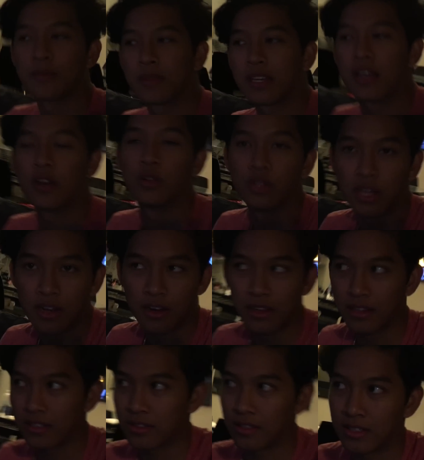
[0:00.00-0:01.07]
something
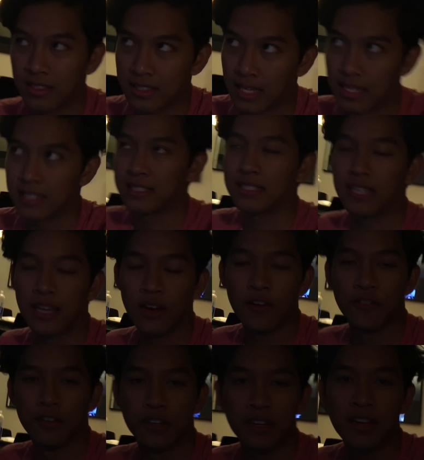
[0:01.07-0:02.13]
hilarious, so I decided to stay
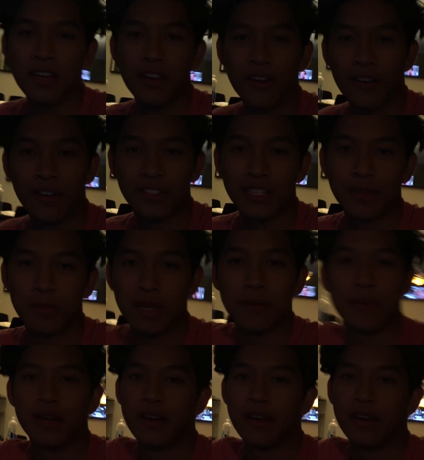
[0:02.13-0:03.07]
over, or else I'd be at